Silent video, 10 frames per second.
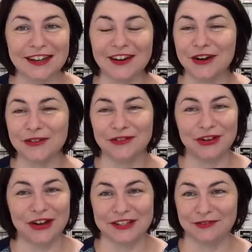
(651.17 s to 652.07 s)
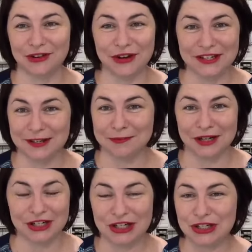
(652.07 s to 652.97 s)
I don't know if you guys have noticed it,
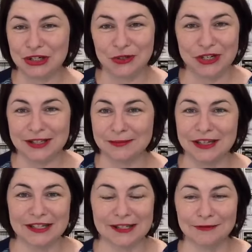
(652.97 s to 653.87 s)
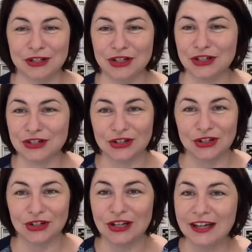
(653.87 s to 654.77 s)
but I don't do Christmas and we don't
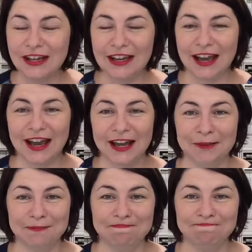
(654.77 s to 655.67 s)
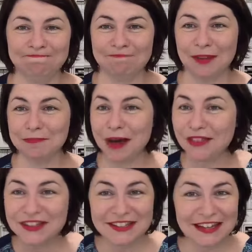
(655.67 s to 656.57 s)
do um,
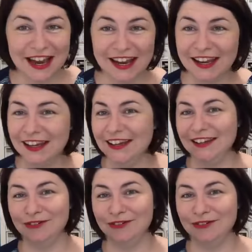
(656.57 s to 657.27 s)
Mother's Day.